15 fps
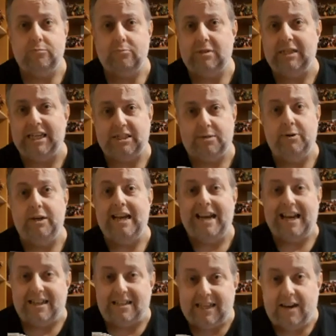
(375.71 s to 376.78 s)
testament in
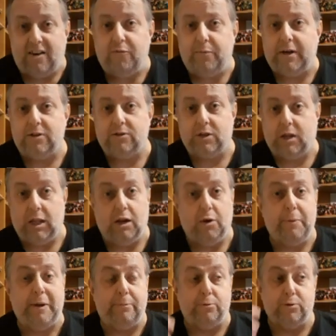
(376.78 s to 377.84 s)
itself, because a lot of
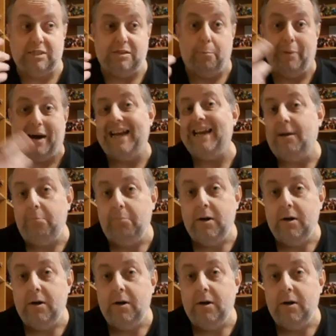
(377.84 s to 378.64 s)
people still buy him.